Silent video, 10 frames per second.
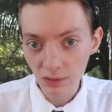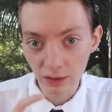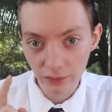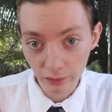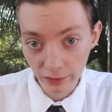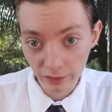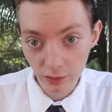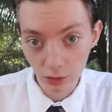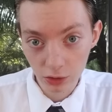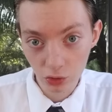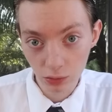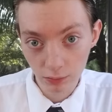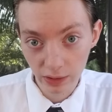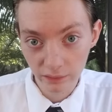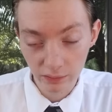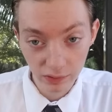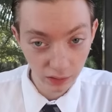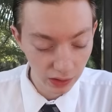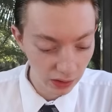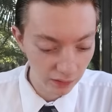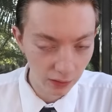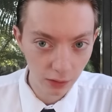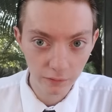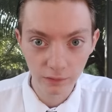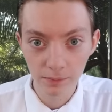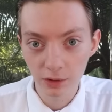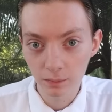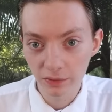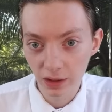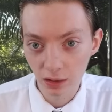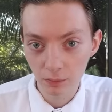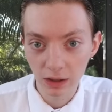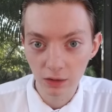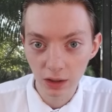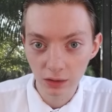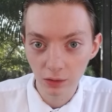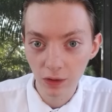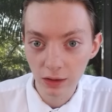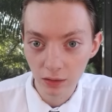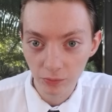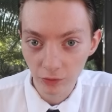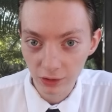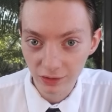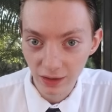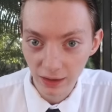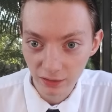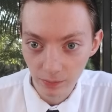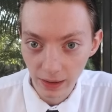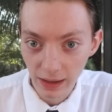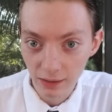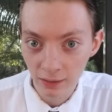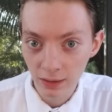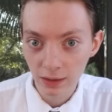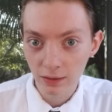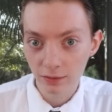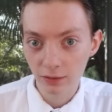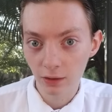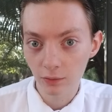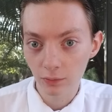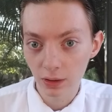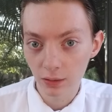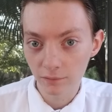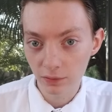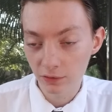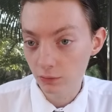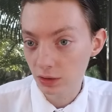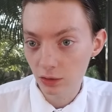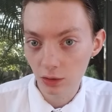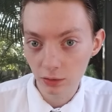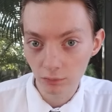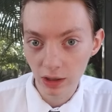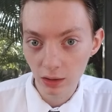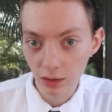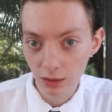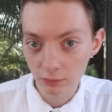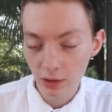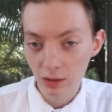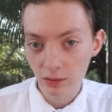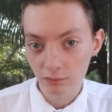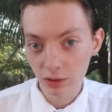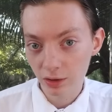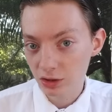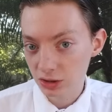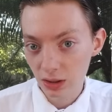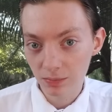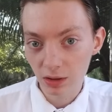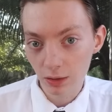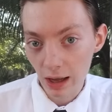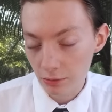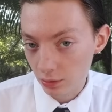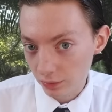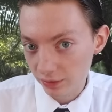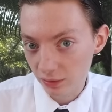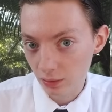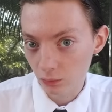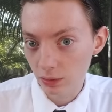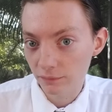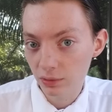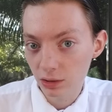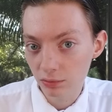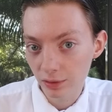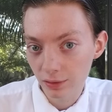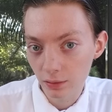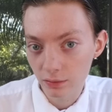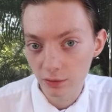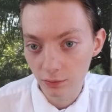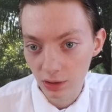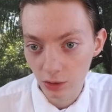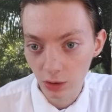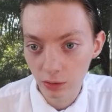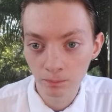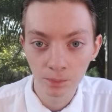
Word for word: If you're listening on shortwave, I really need to hear from you. I'm thinking about cutting a lot of the broadcasts back. So uh, if you tune in on your radio, really just let me know how you listen and what frequency you tune in on.